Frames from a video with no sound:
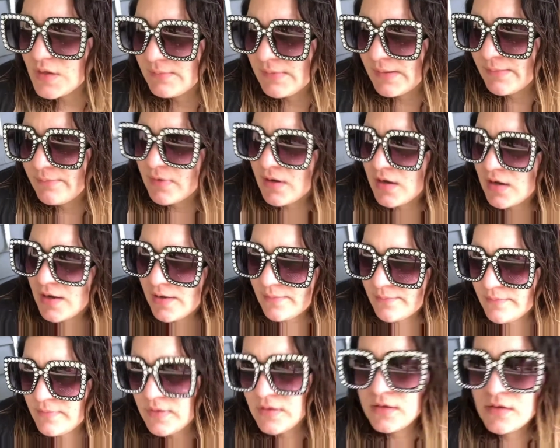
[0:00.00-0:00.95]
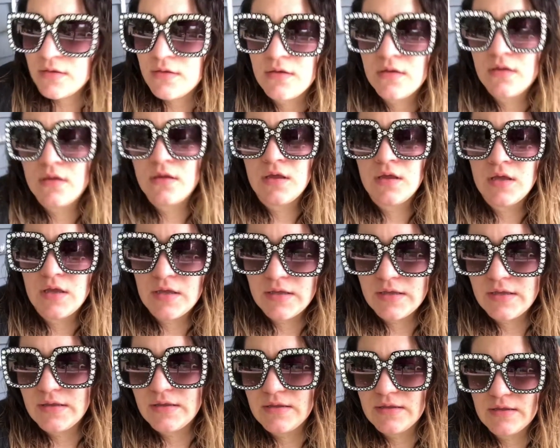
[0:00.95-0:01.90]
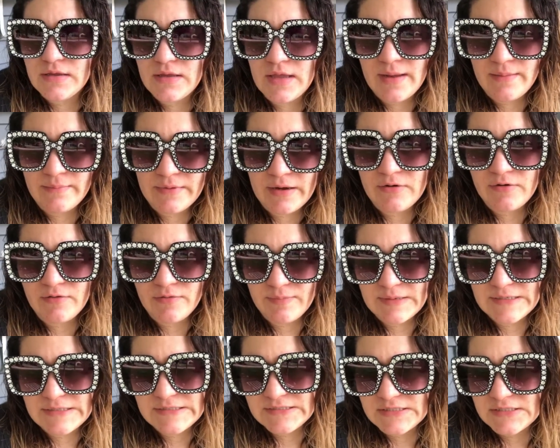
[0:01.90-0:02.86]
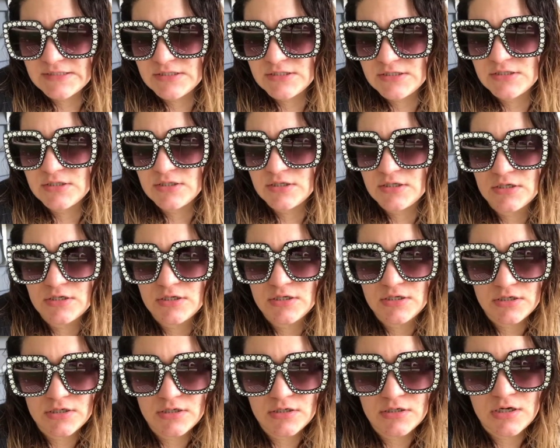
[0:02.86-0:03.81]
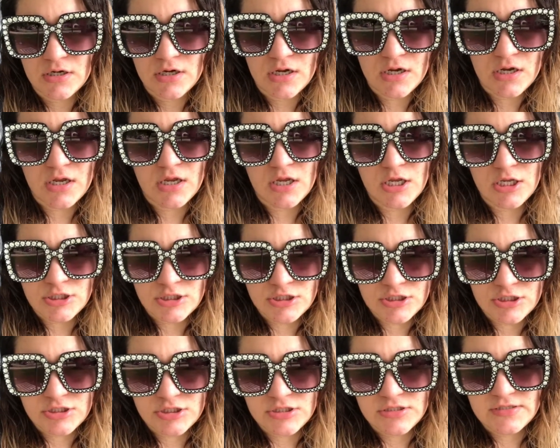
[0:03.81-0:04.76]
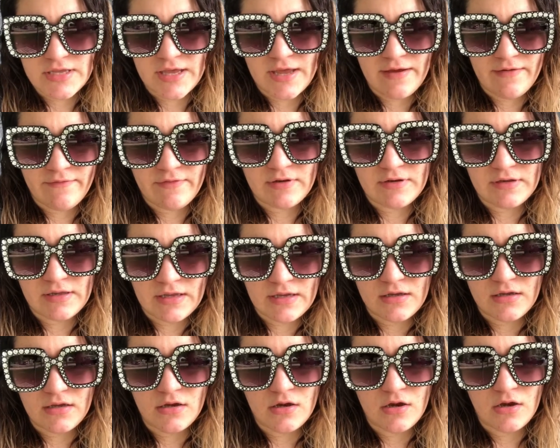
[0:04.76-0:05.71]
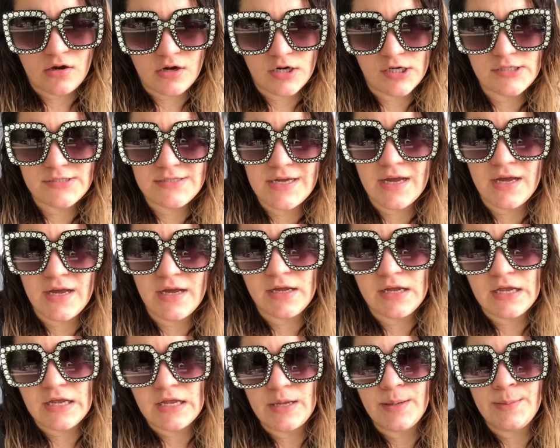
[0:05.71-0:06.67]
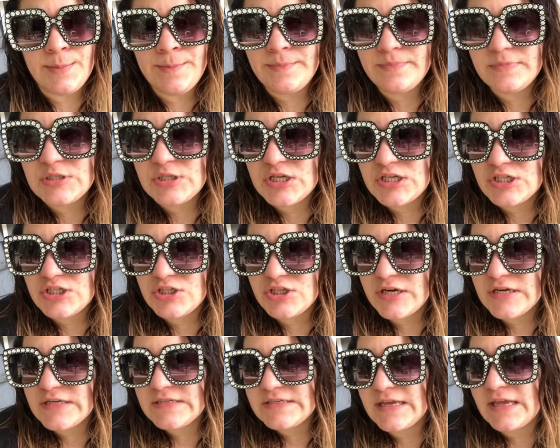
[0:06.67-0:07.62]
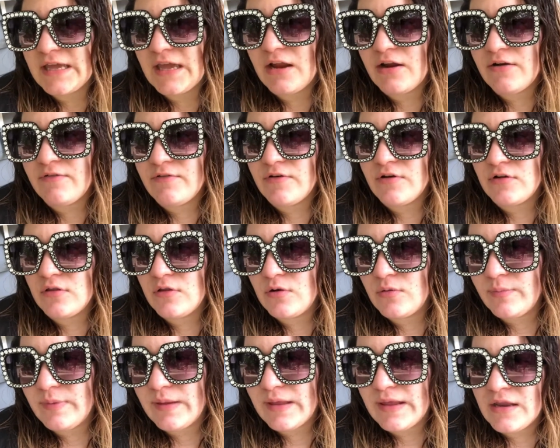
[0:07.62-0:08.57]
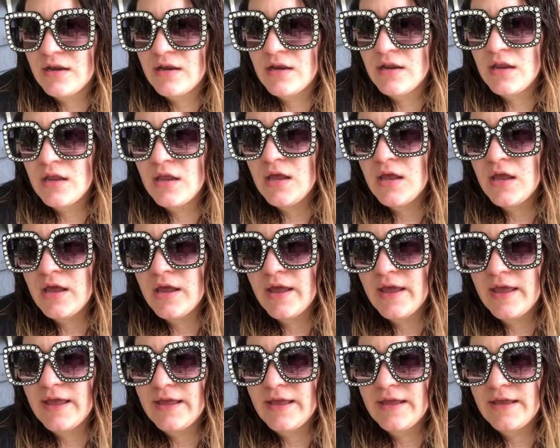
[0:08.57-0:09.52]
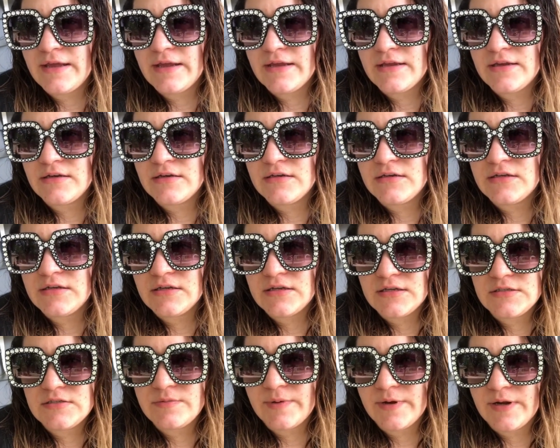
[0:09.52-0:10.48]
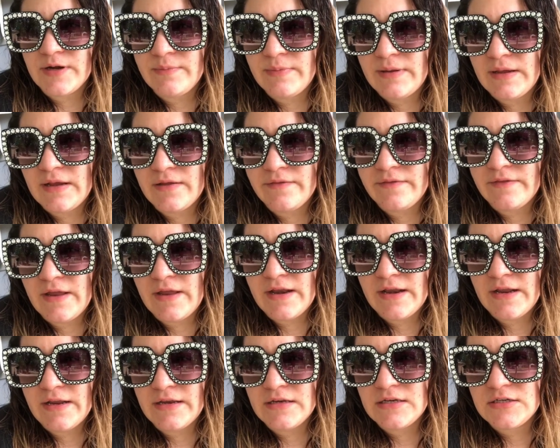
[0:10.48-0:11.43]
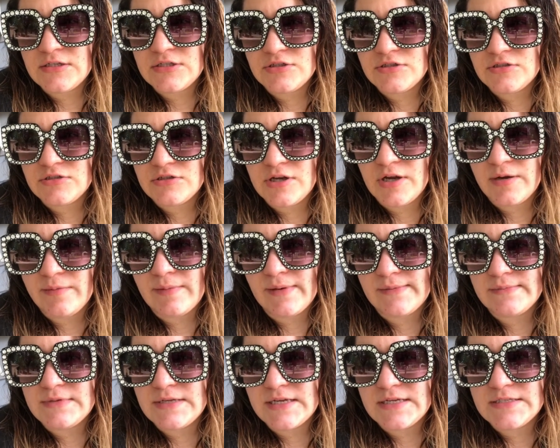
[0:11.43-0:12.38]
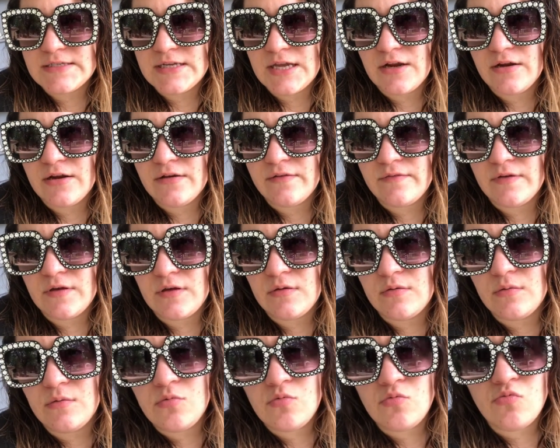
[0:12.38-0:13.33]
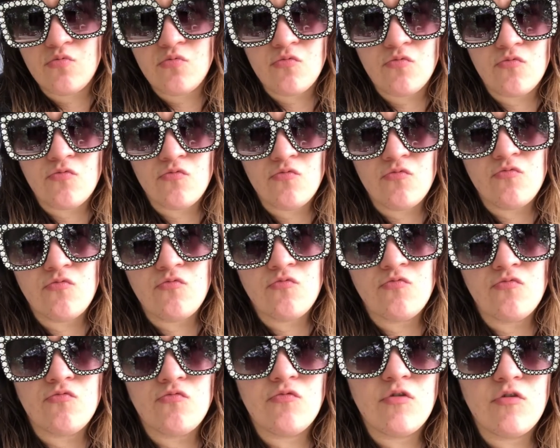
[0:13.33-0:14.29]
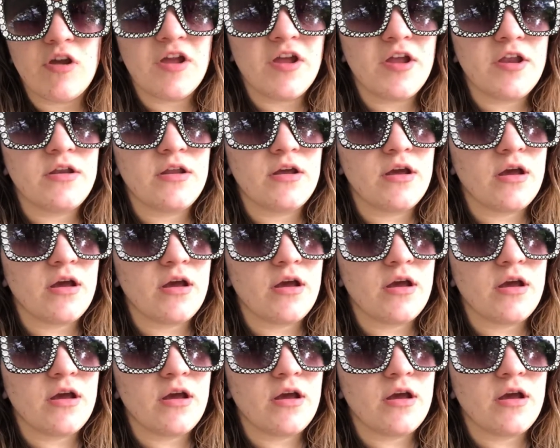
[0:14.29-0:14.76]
My mom came down with my sister. She's just having like a hard time. So I just try to take care of her a little bit. And it's weird being on that end because usually your mom takes care of you. And